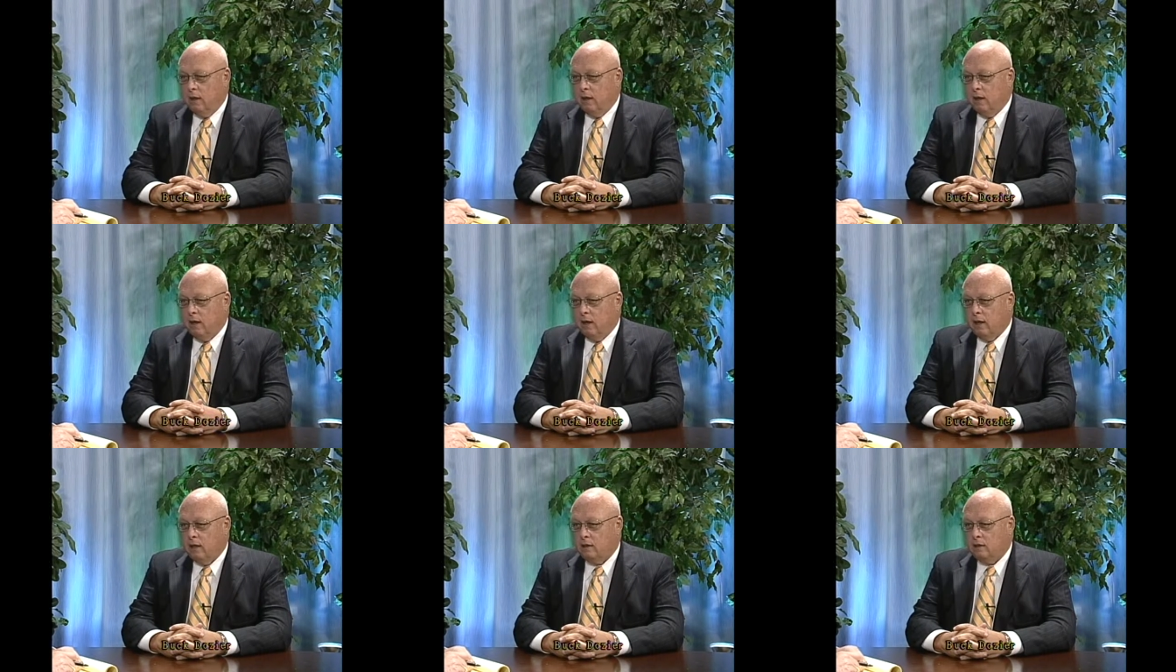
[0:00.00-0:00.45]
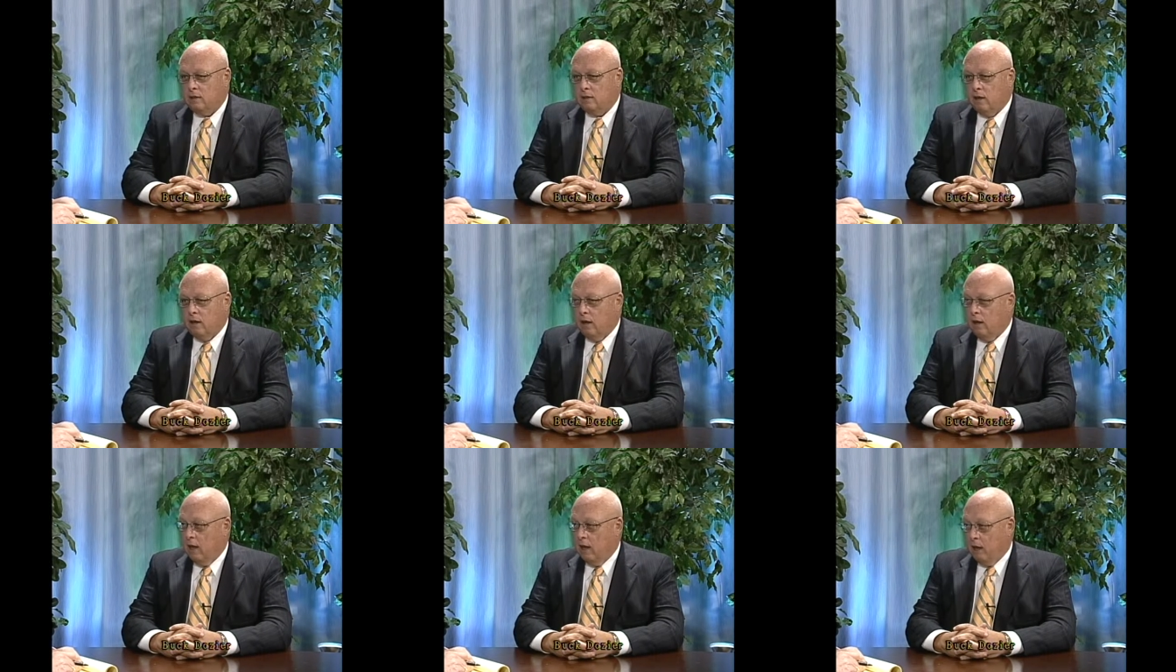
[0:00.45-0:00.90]
as
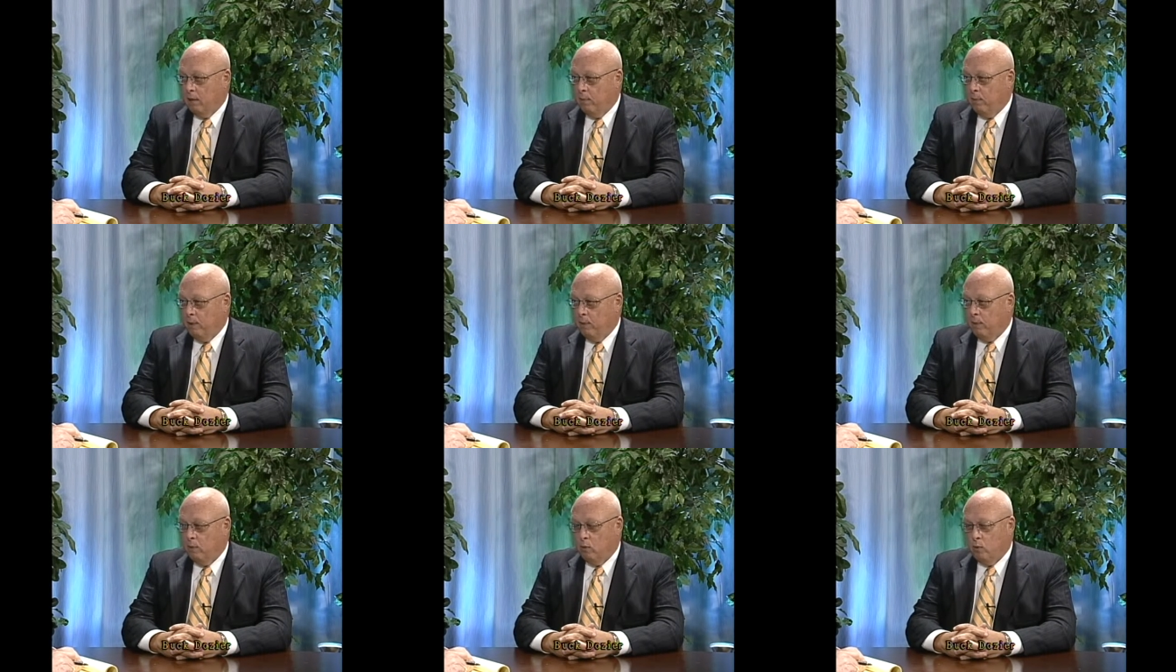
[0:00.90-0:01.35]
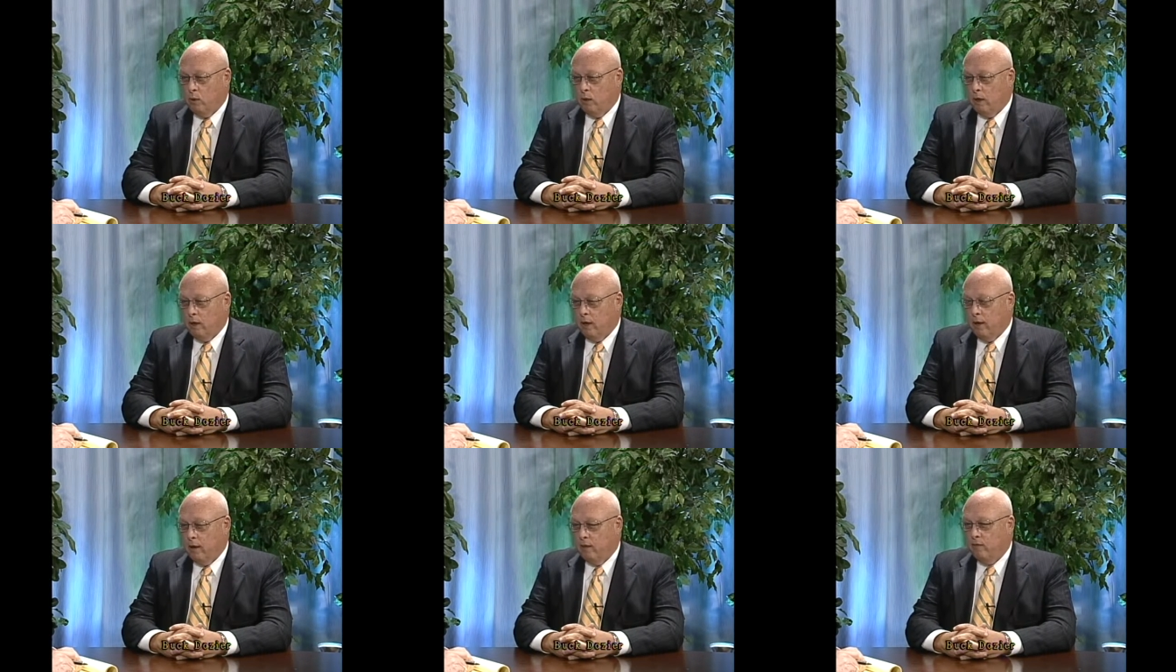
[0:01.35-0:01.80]
a lot of people would
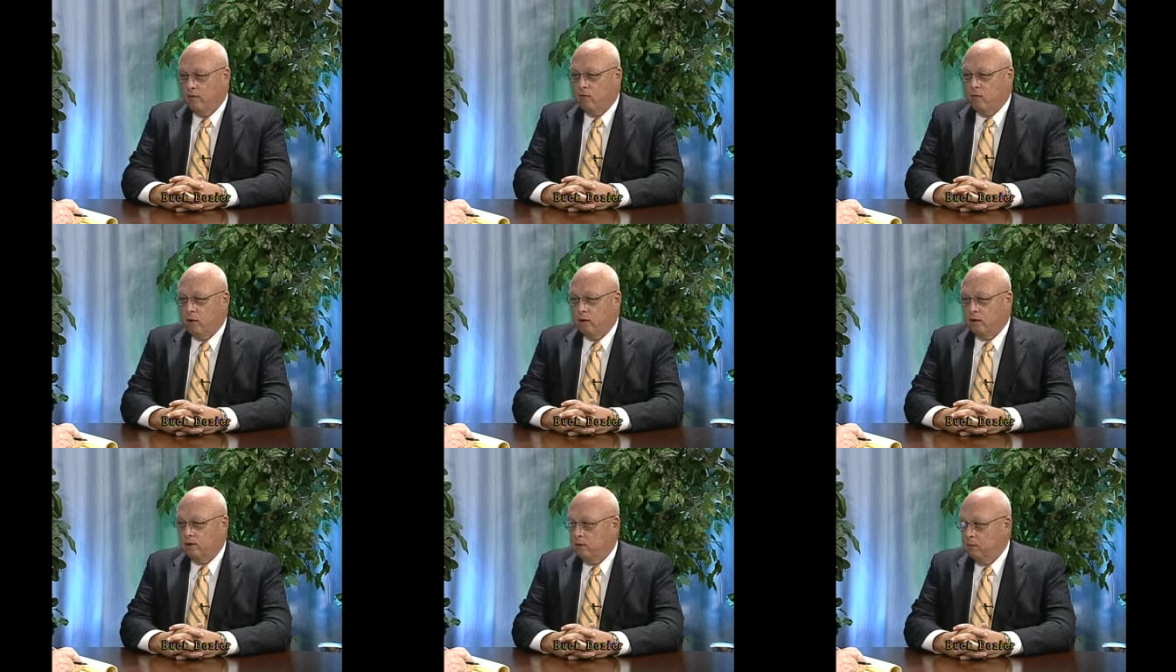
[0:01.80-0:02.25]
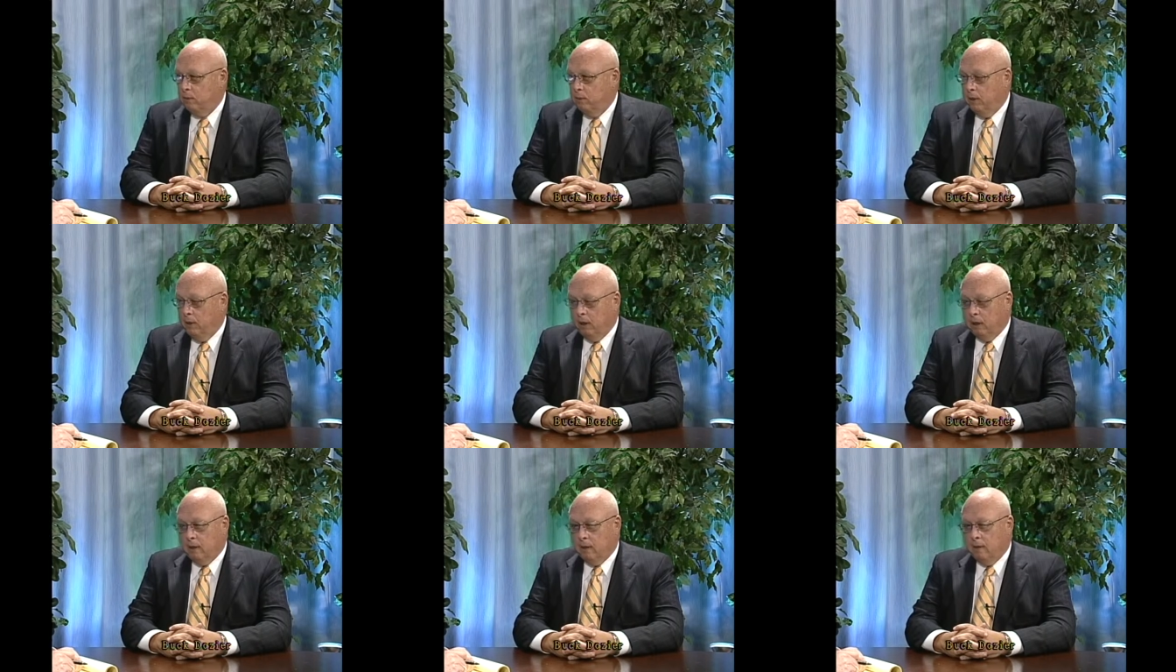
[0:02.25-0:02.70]
like for it to
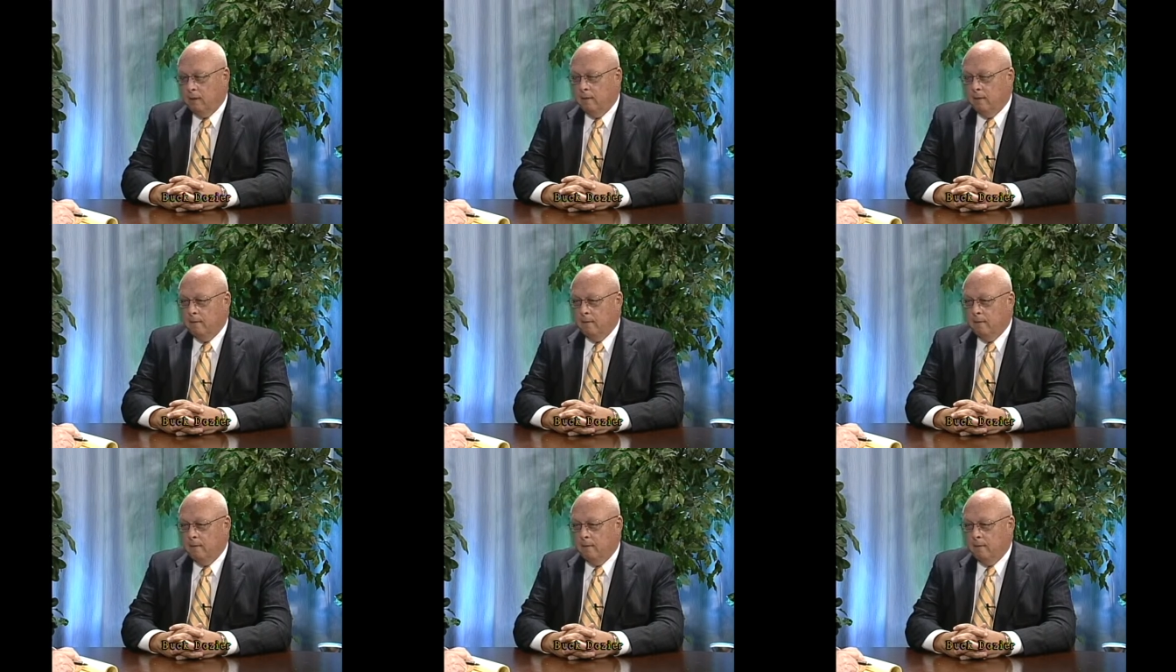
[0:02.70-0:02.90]
be.